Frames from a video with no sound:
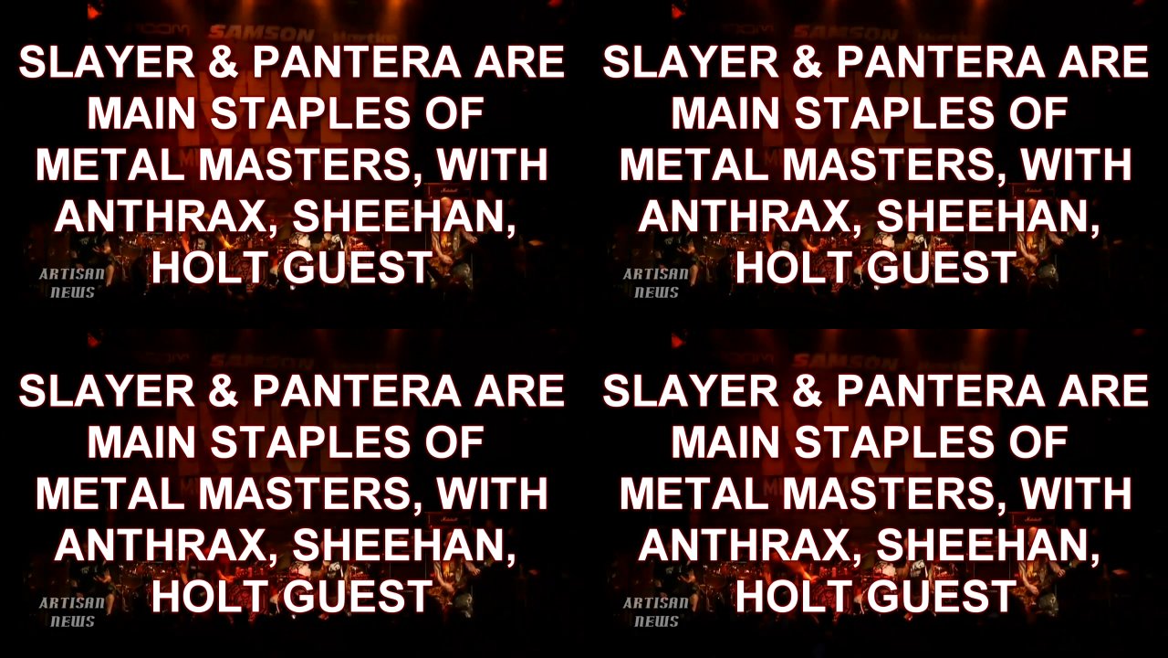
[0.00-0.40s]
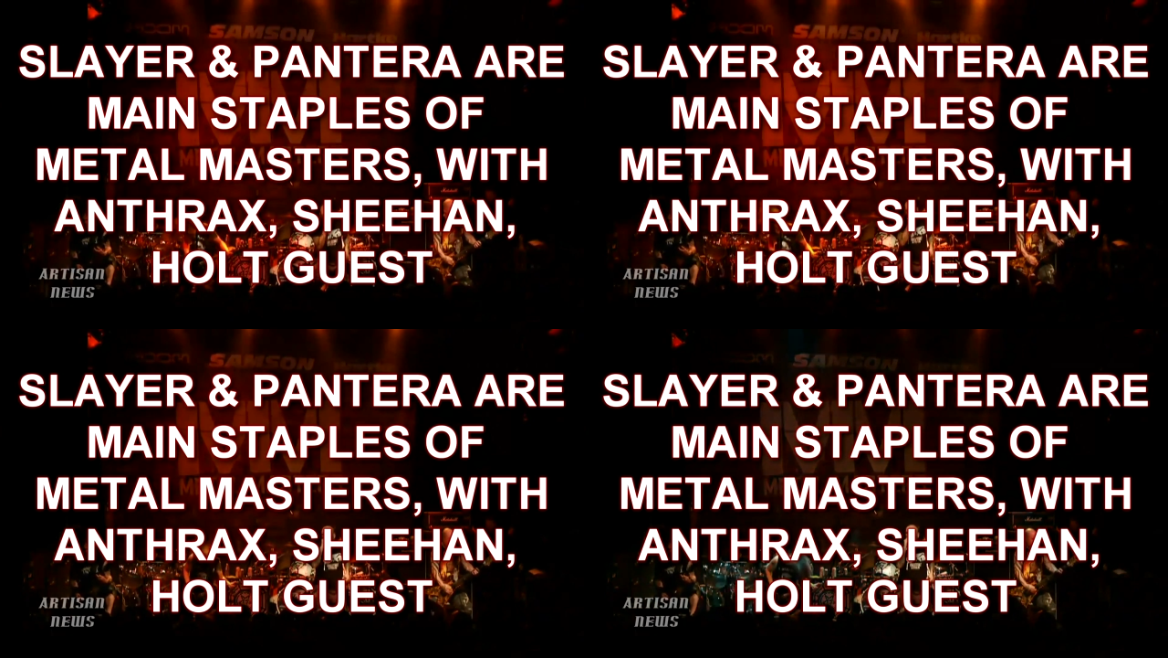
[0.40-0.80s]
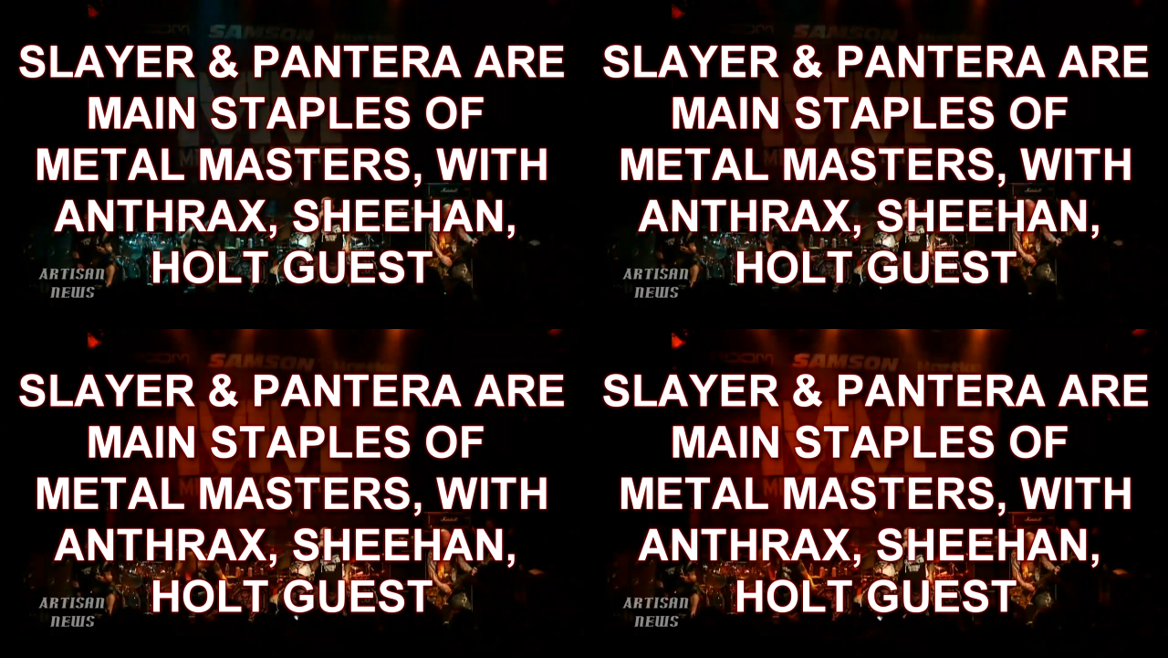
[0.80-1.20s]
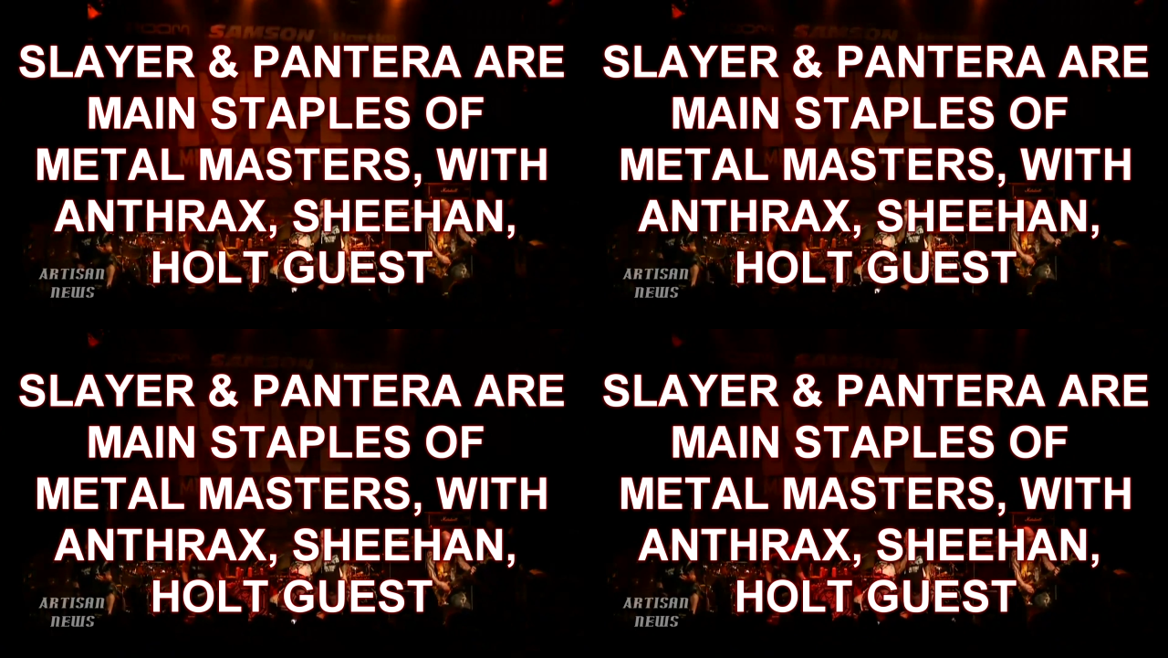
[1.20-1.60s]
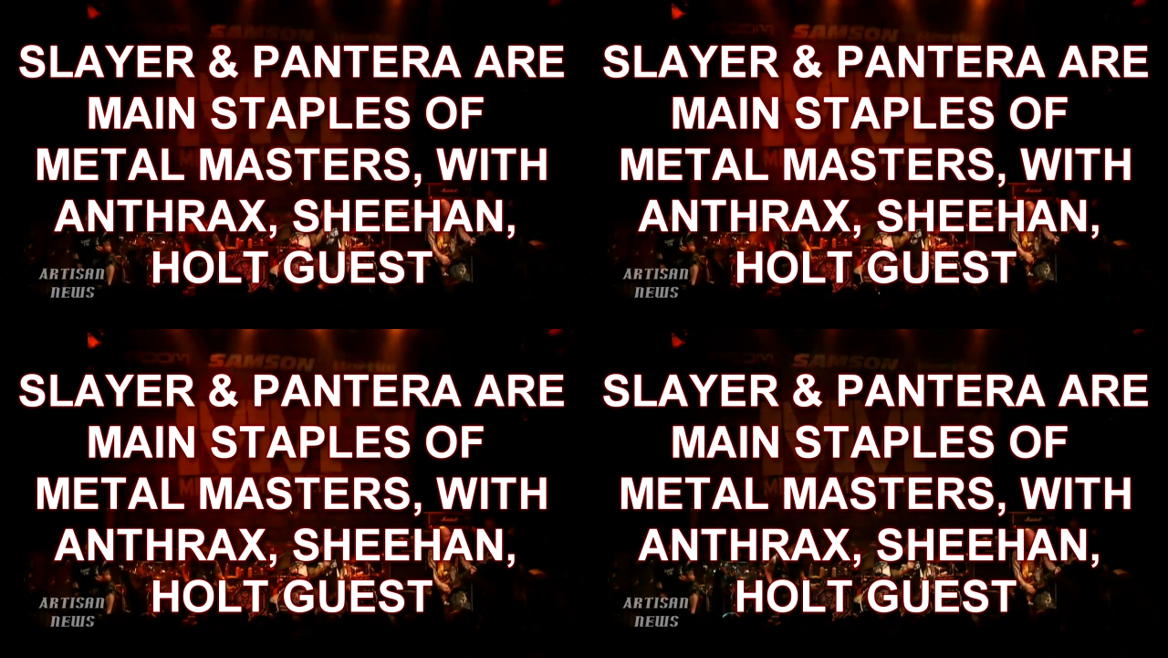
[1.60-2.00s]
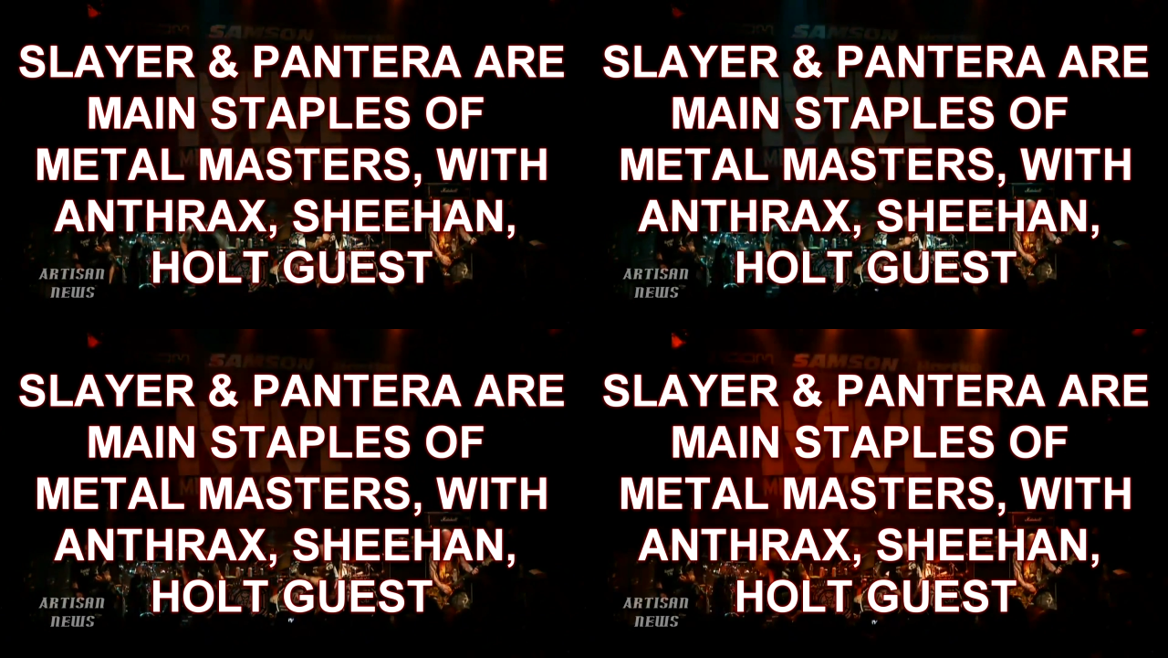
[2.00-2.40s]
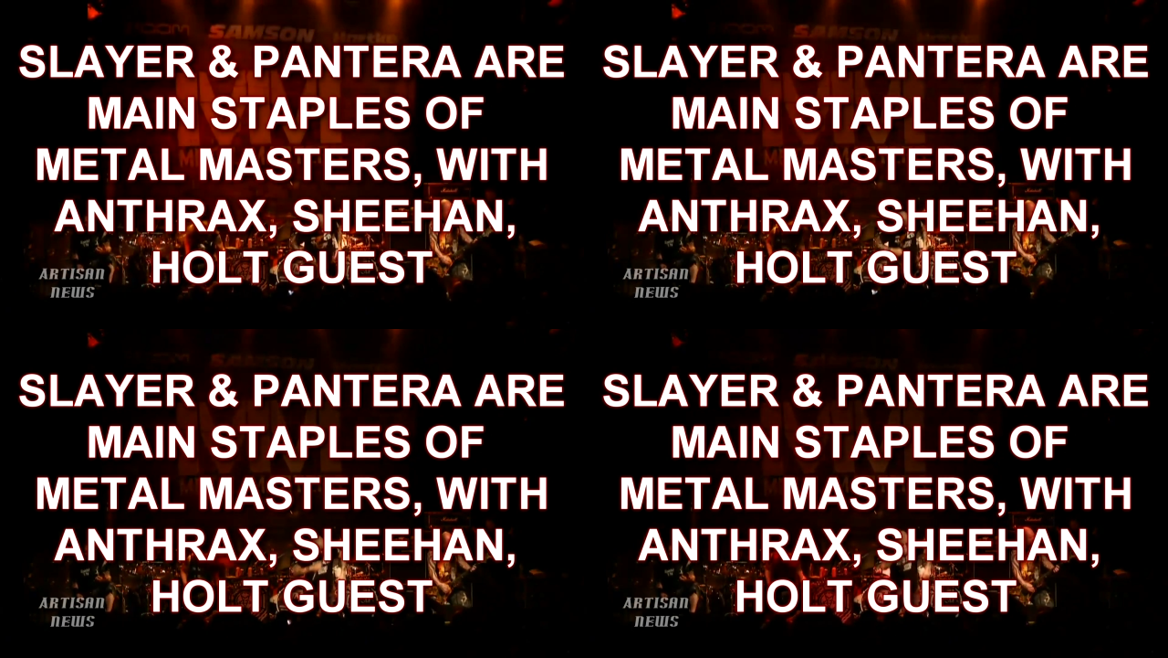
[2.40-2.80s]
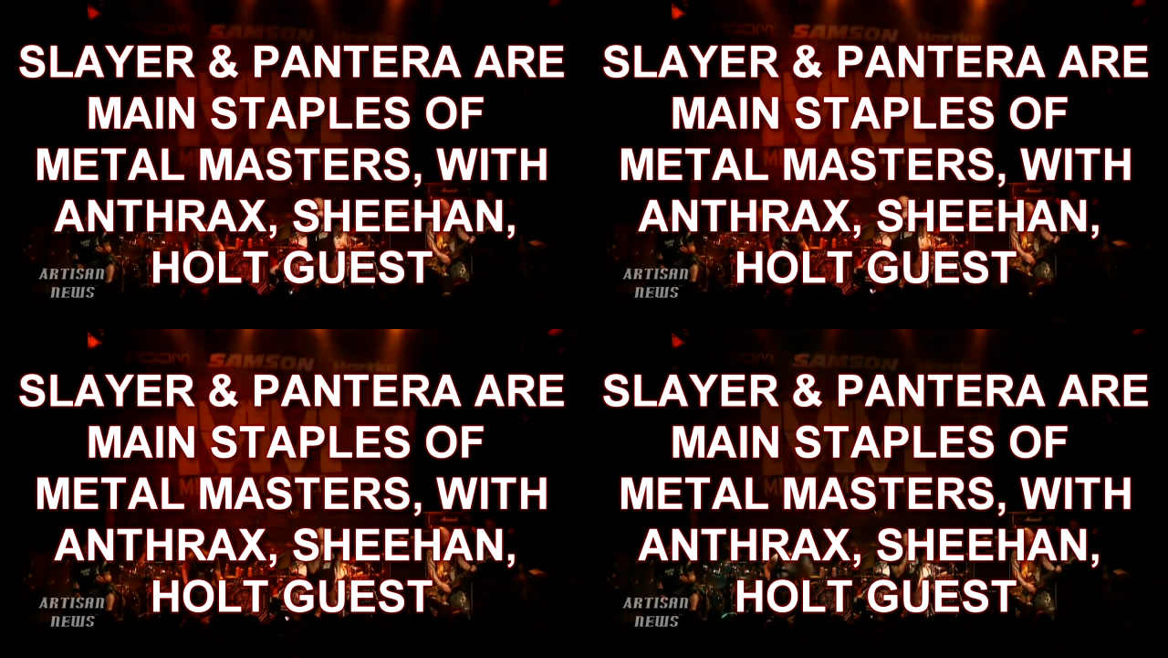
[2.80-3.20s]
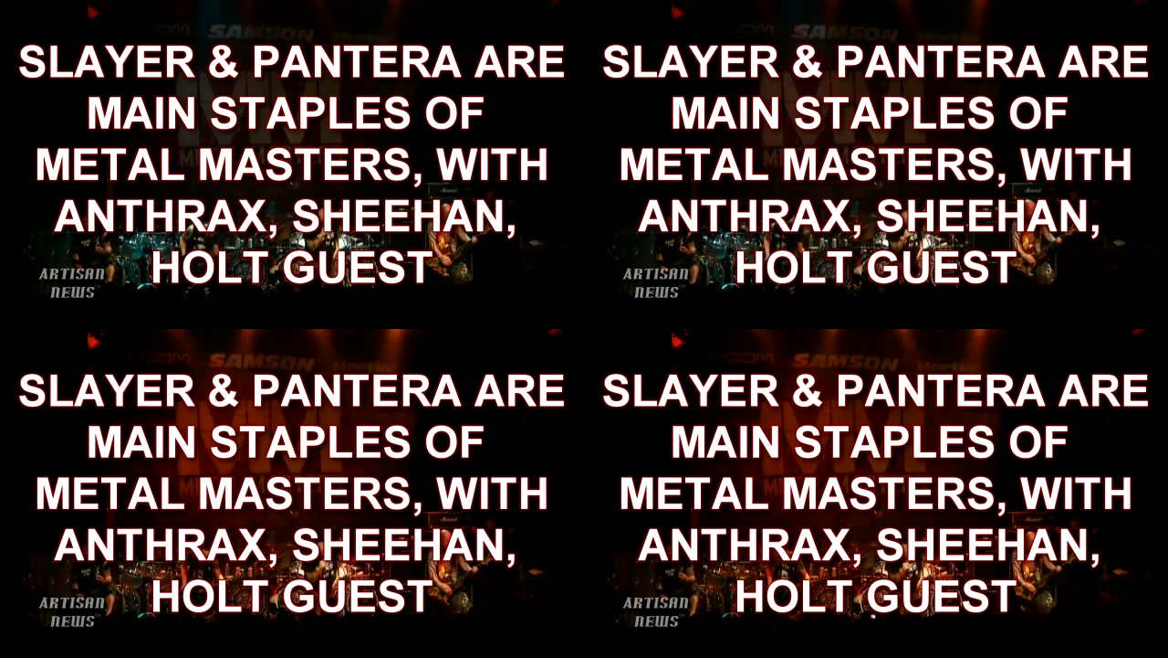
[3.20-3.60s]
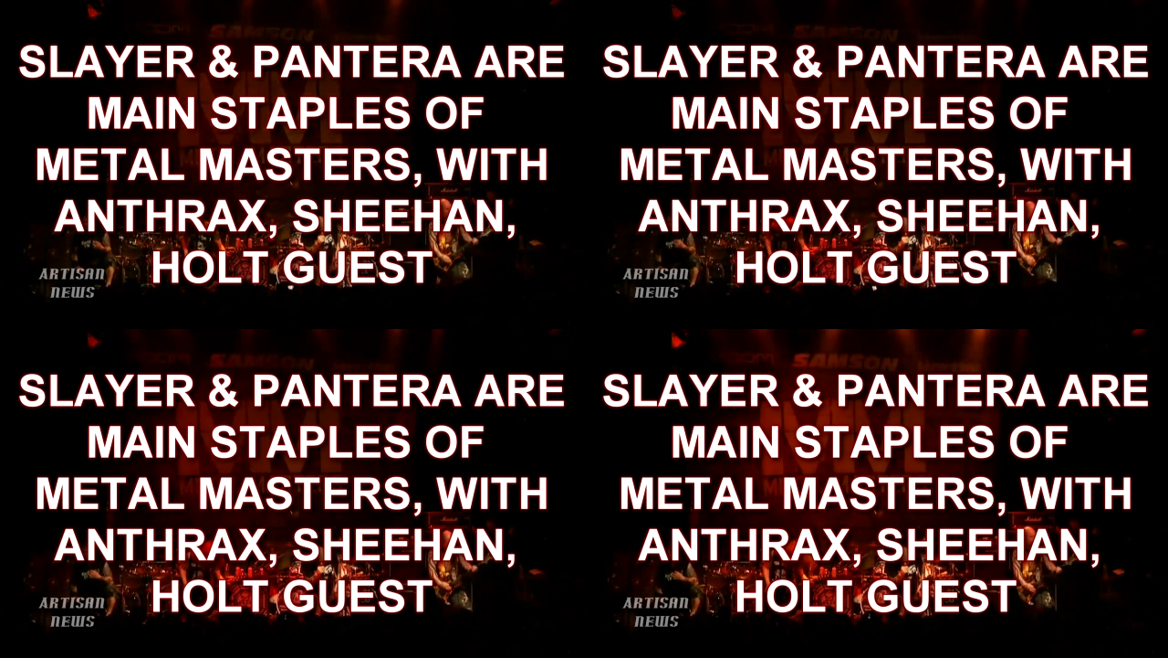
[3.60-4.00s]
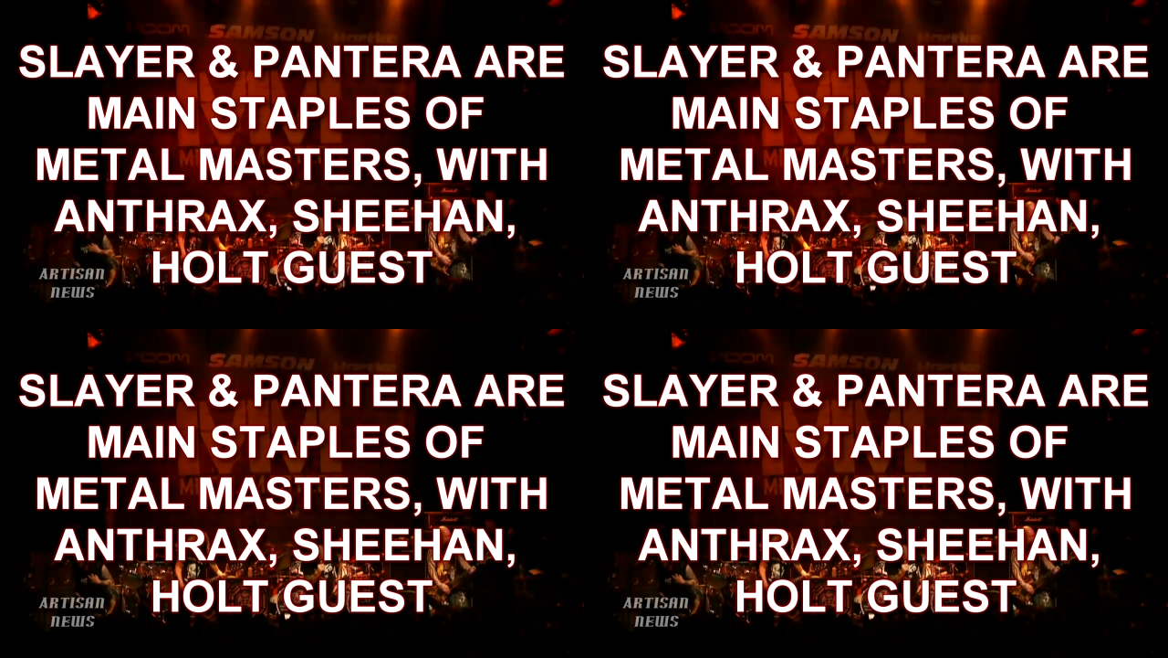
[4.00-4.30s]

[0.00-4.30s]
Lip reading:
Nobody's mouth can be seen.